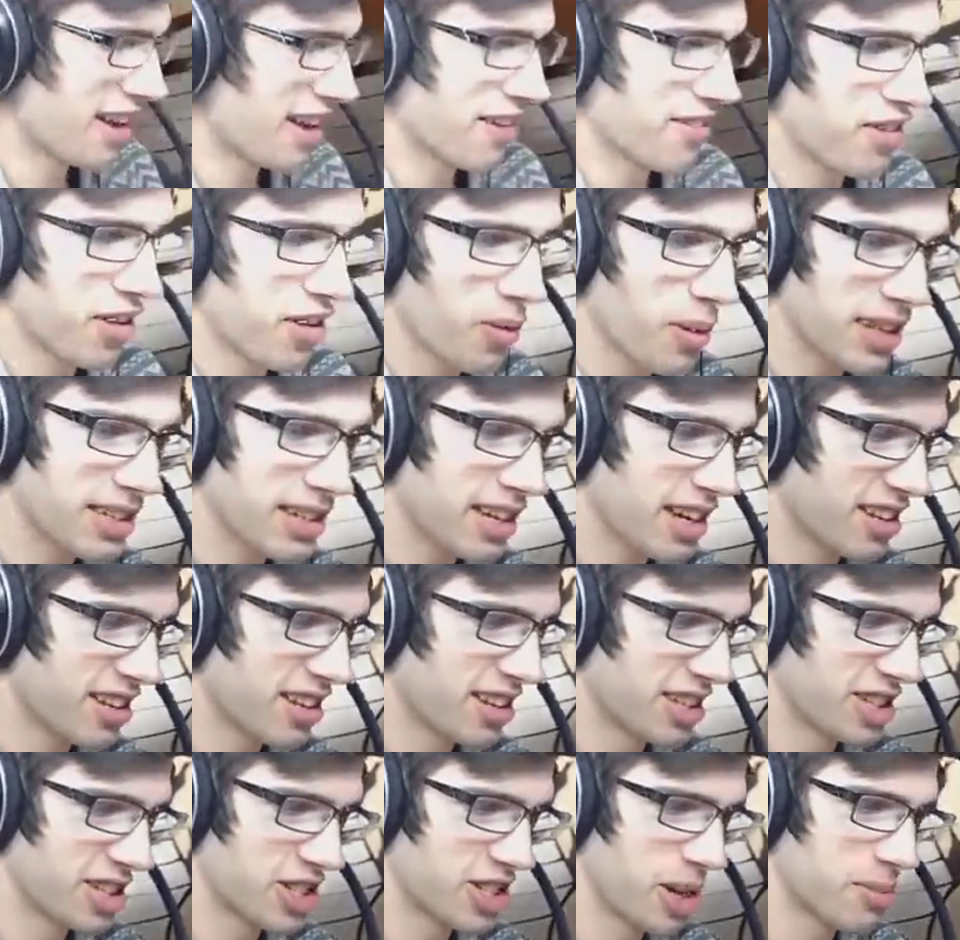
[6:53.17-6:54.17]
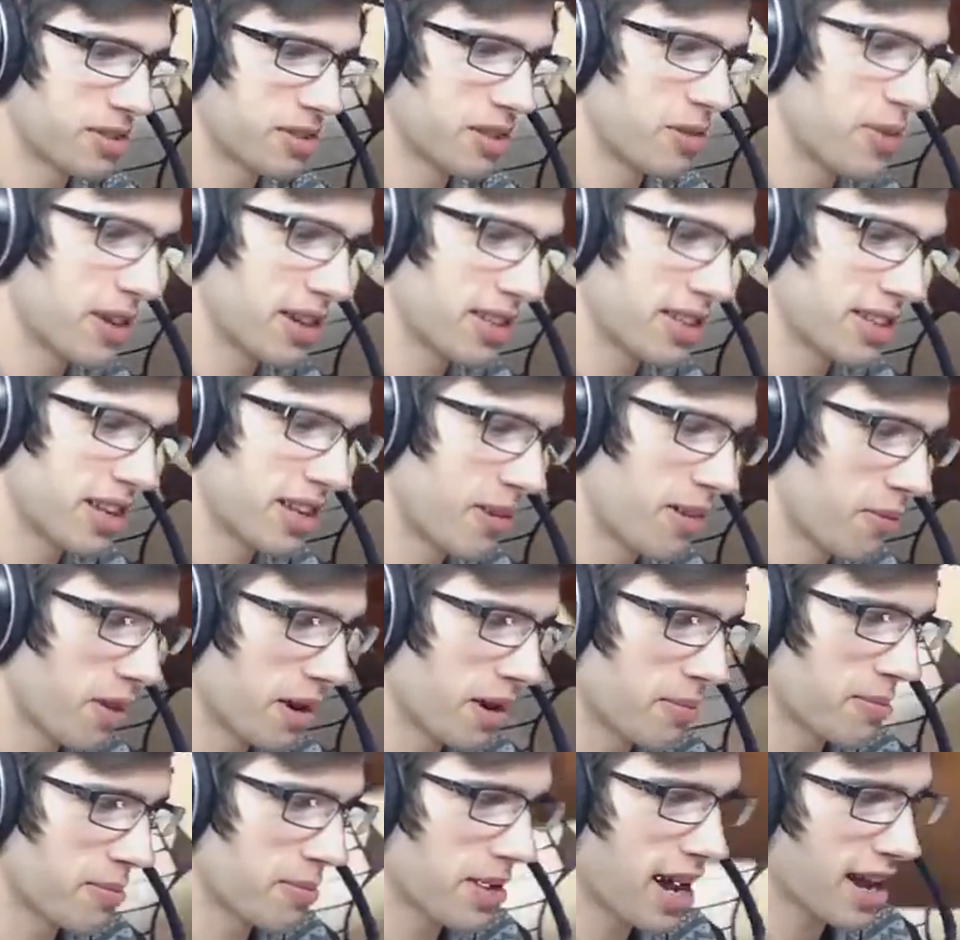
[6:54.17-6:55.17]
Yeah, if you went down to the shops and you picked up
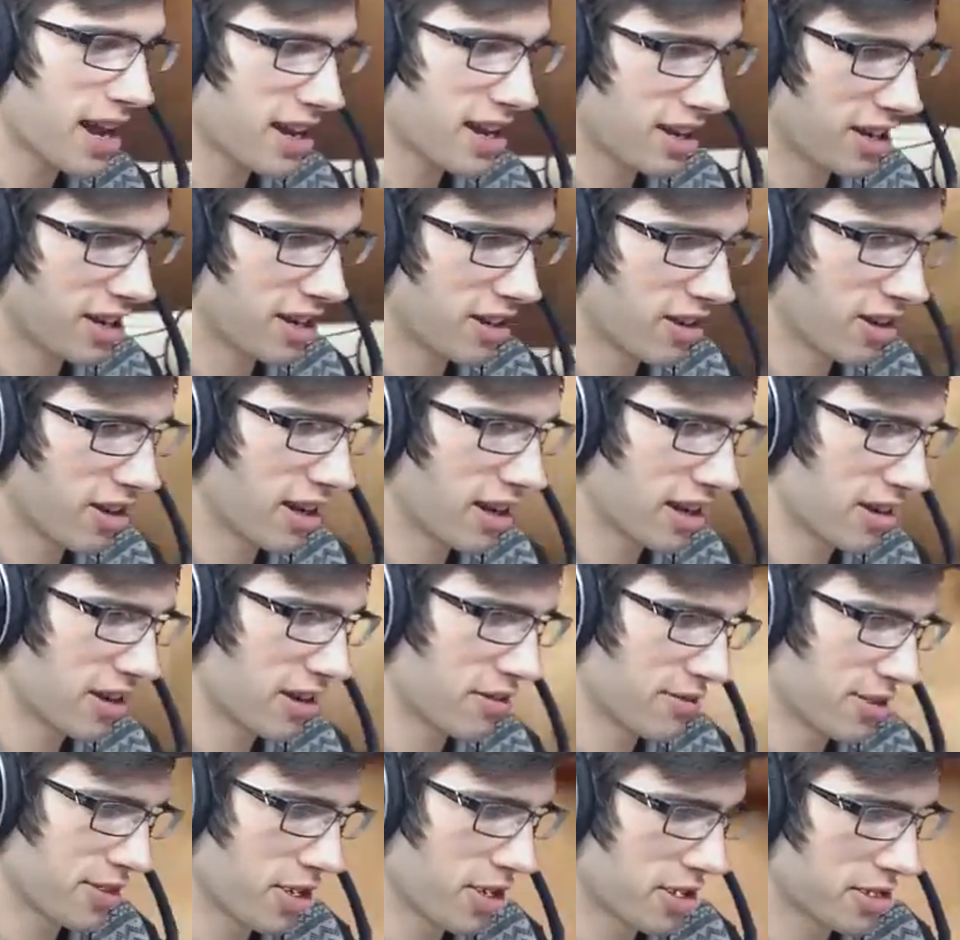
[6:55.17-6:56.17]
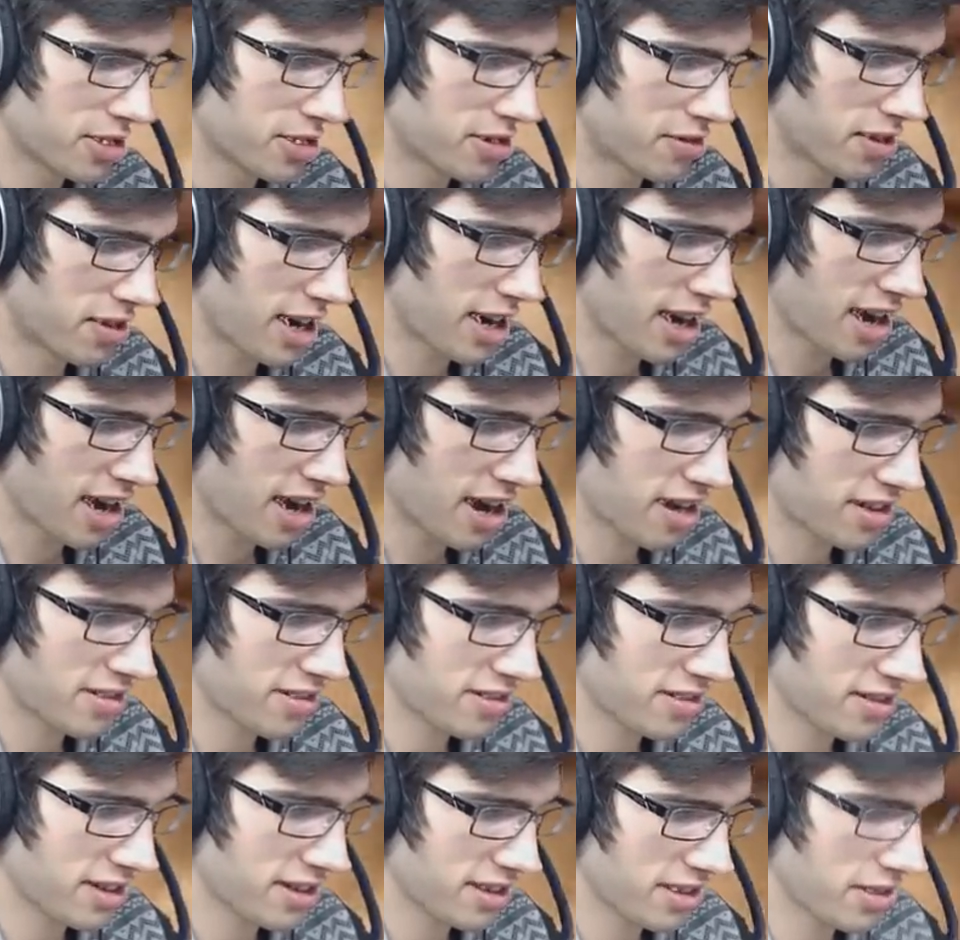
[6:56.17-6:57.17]
one pack and you got like a reverse rare,
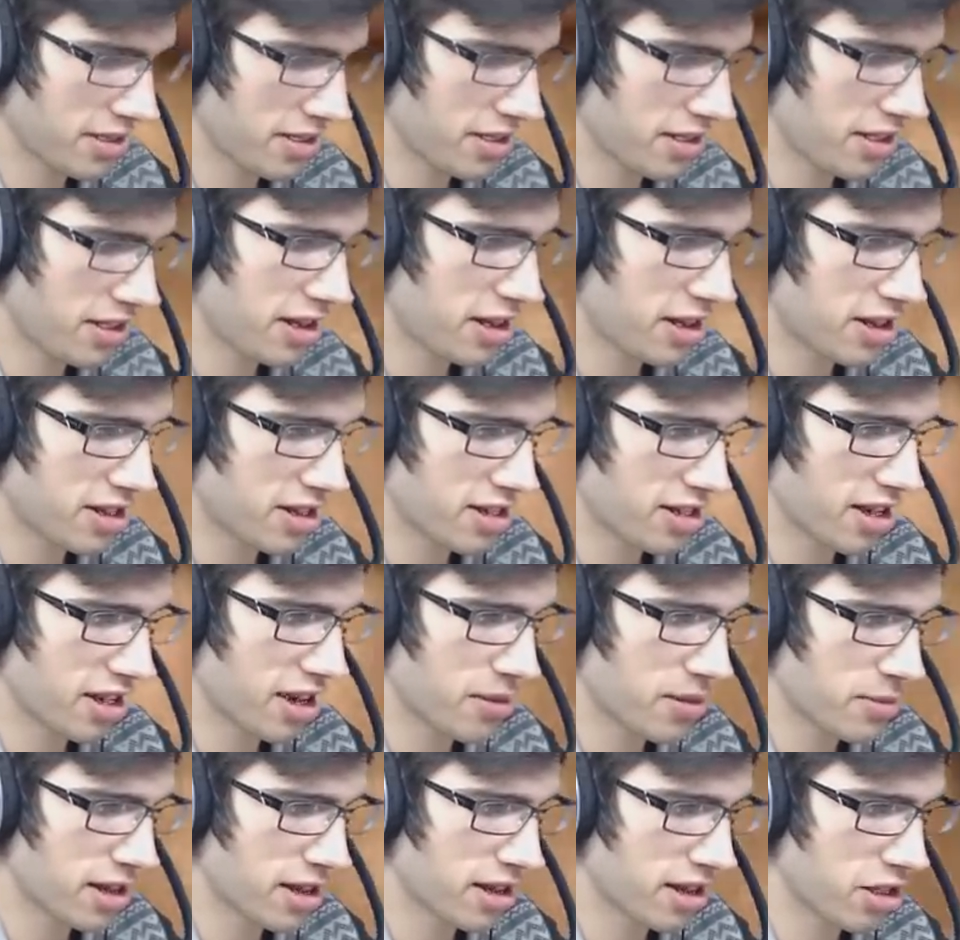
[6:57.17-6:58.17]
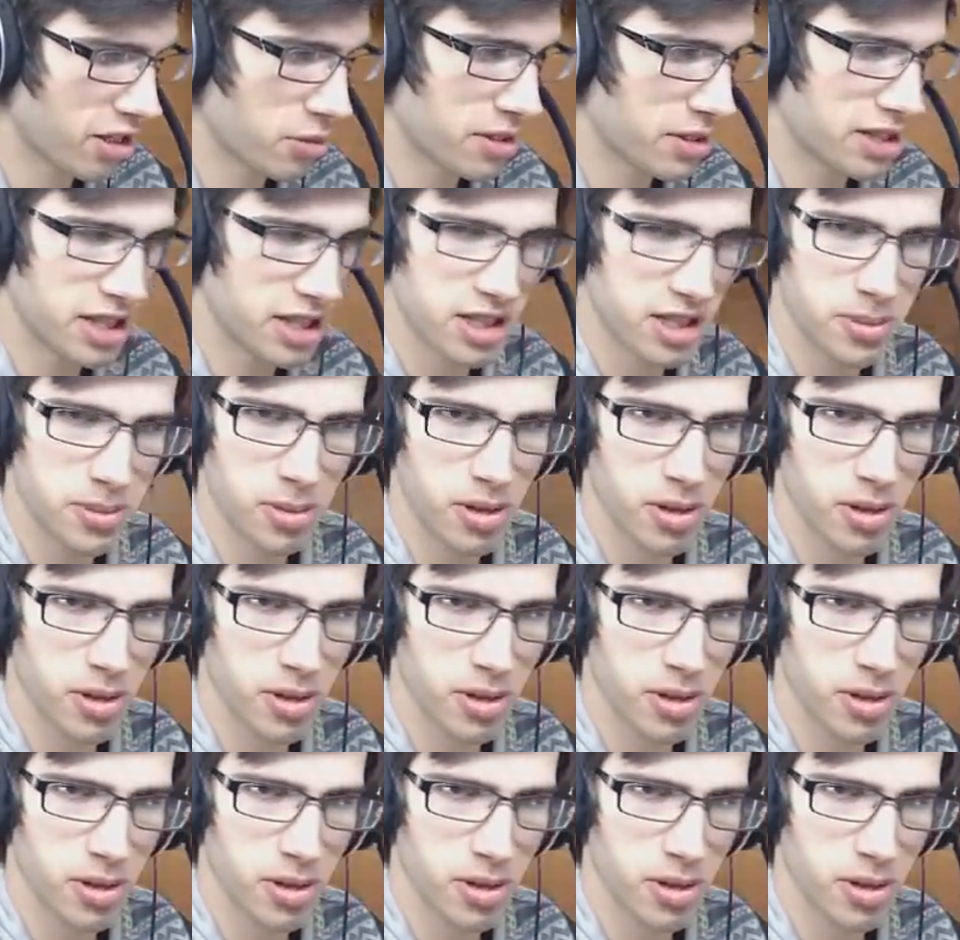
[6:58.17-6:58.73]
you'd kind of be a little bit